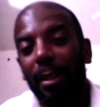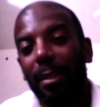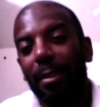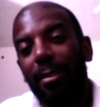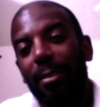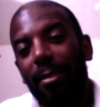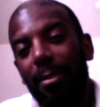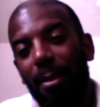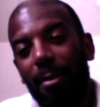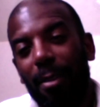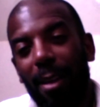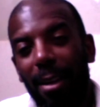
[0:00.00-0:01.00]
This is all
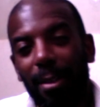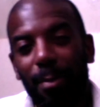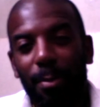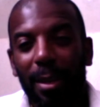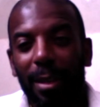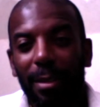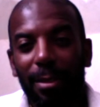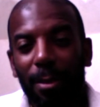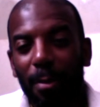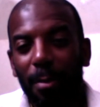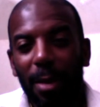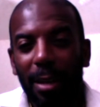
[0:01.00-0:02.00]
God's plan, so I'm
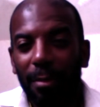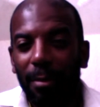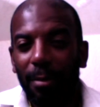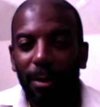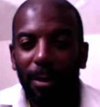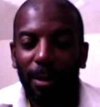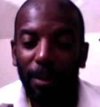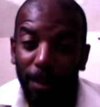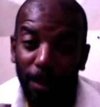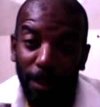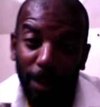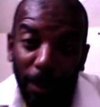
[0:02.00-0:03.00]
not even going to
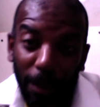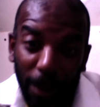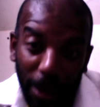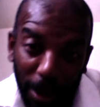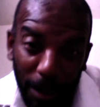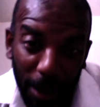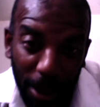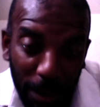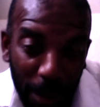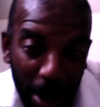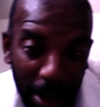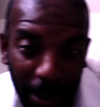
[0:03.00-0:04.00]
really worry too much
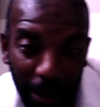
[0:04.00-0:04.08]
about it.